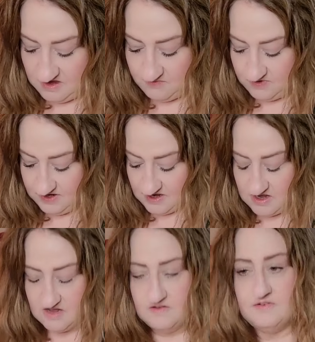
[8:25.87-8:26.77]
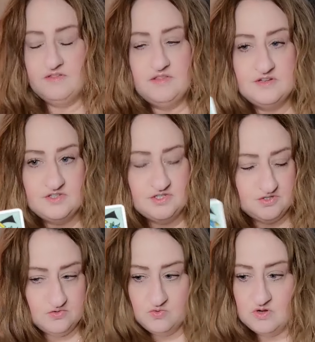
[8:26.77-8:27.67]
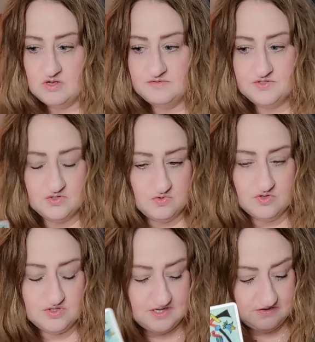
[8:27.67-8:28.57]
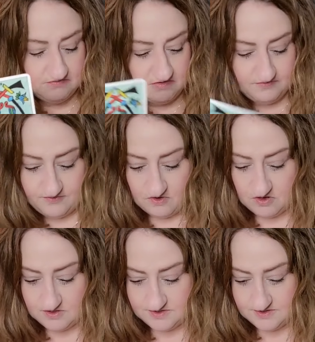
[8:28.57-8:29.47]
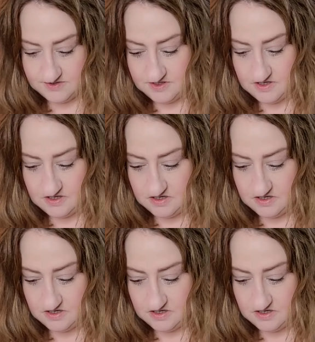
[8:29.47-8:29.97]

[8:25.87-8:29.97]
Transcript: And we have the Two of Swords in reverse.